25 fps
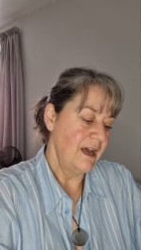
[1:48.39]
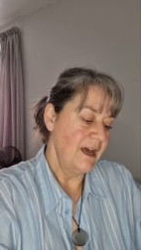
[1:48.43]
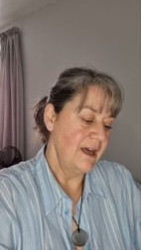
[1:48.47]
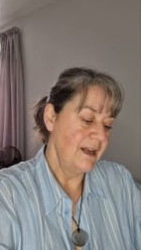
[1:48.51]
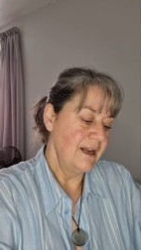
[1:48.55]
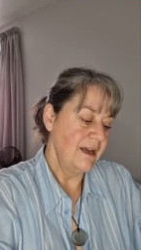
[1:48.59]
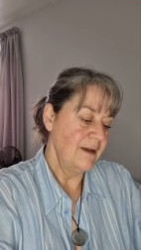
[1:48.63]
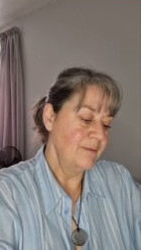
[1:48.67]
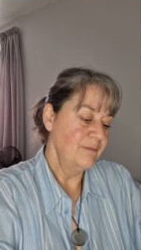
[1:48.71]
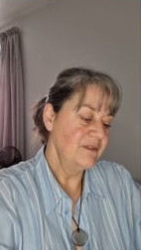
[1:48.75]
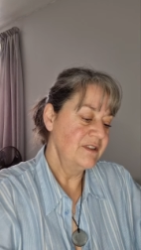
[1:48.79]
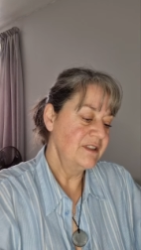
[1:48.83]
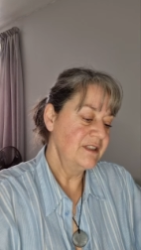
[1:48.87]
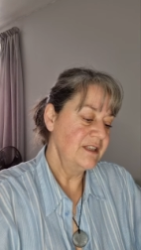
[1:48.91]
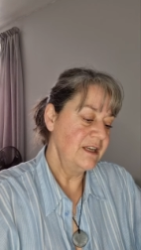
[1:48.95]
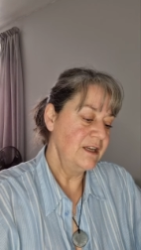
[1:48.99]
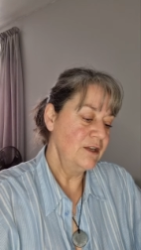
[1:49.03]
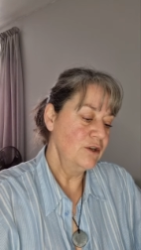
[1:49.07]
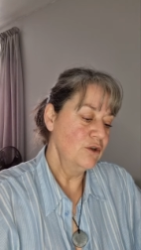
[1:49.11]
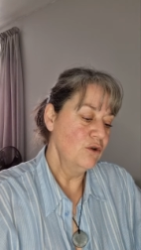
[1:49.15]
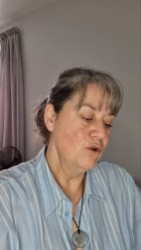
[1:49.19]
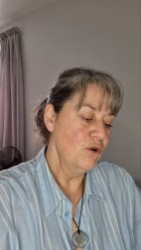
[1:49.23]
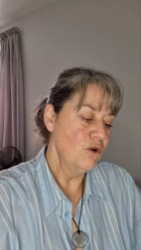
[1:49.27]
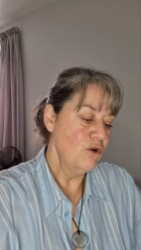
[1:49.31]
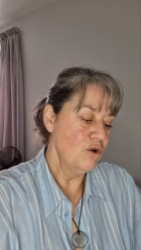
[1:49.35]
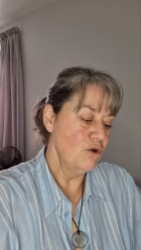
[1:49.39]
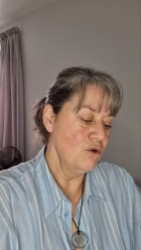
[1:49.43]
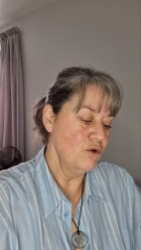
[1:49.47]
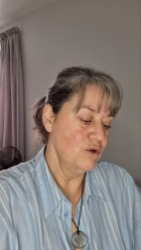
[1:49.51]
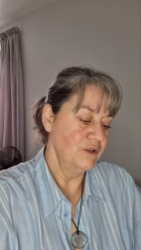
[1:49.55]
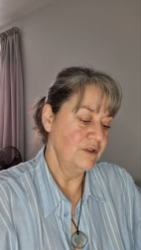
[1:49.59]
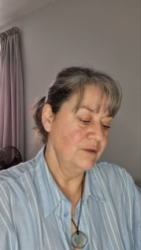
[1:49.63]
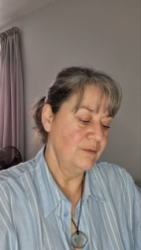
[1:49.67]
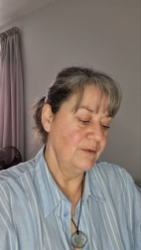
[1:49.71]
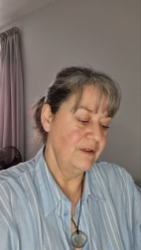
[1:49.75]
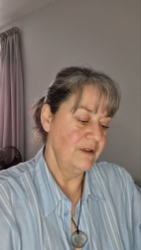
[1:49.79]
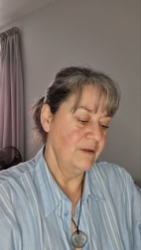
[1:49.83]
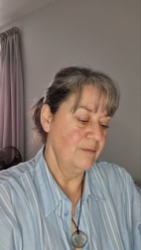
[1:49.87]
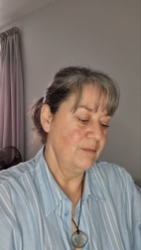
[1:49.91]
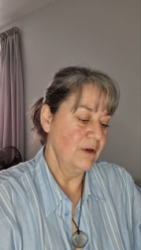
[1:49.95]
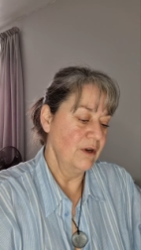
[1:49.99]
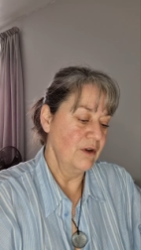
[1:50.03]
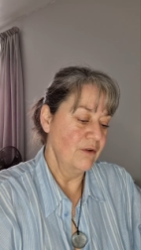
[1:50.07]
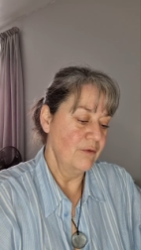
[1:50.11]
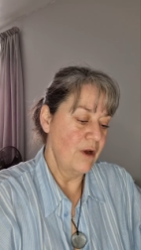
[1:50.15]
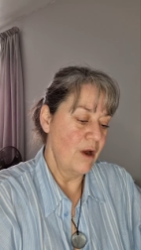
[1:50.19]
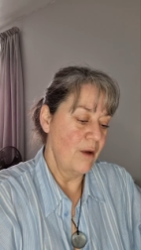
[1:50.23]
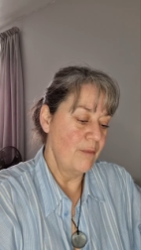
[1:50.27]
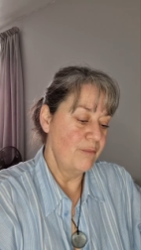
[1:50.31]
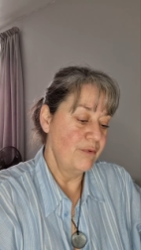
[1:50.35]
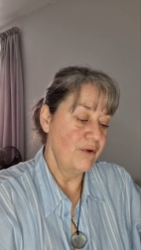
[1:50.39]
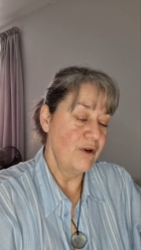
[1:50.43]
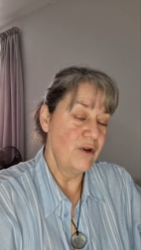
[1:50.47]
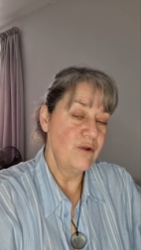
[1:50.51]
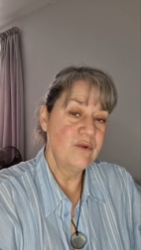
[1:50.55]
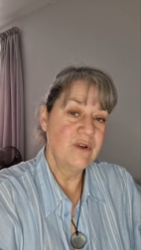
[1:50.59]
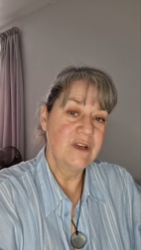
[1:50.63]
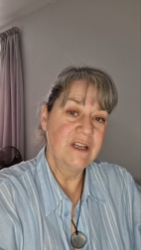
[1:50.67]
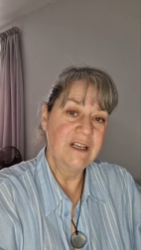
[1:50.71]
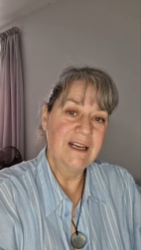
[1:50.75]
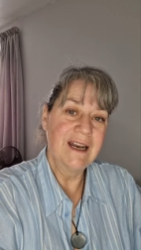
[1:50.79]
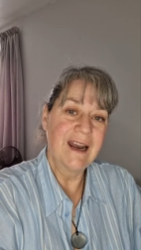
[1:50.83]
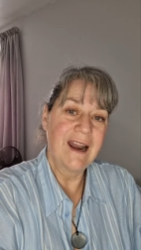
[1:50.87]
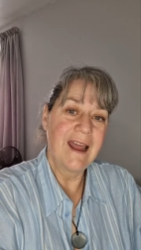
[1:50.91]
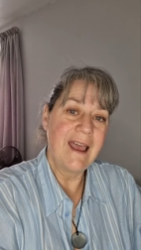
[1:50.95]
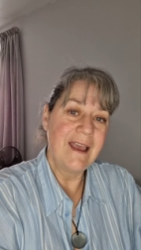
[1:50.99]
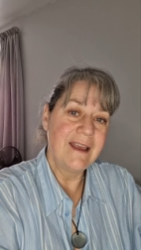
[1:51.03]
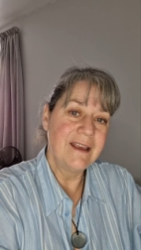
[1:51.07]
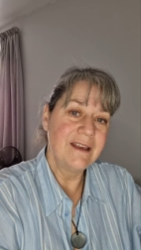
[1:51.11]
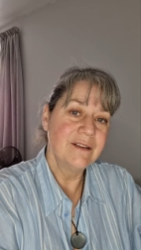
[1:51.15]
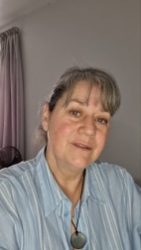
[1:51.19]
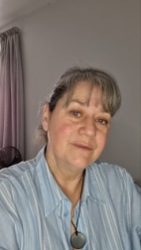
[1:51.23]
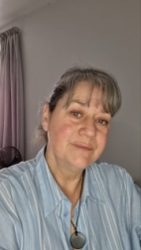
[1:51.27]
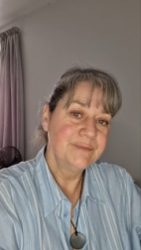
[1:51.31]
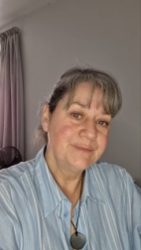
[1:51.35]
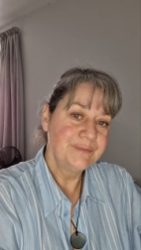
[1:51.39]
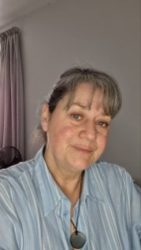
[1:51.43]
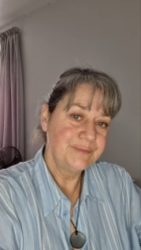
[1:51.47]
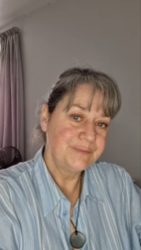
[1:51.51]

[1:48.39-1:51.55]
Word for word: And I'm seeing a horse with a, a broken leg.